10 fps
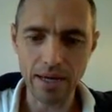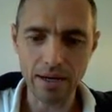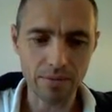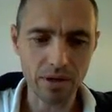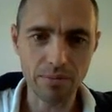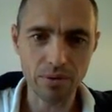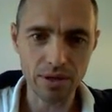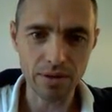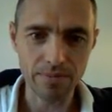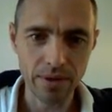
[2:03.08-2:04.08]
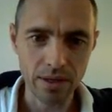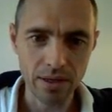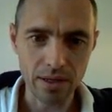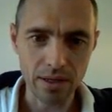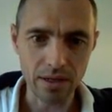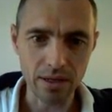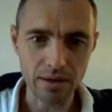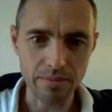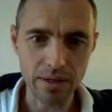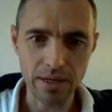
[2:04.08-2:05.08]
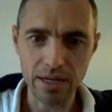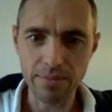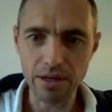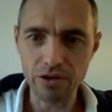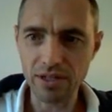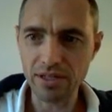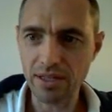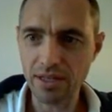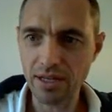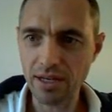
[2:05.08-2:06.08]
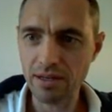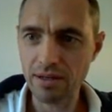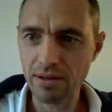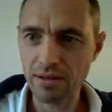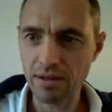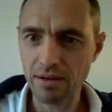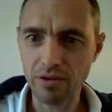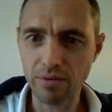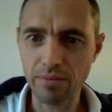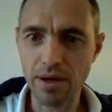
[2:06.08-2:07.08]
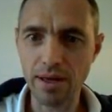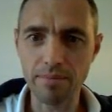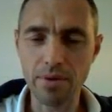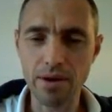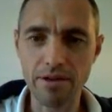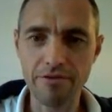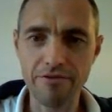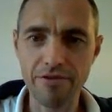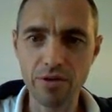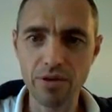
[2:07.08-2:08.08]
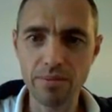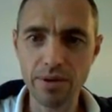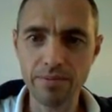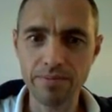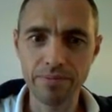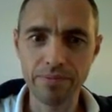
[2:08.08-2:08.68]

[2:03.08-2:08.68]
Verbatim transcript: and I'm going to put a um, an email address in there. Got my my phone number.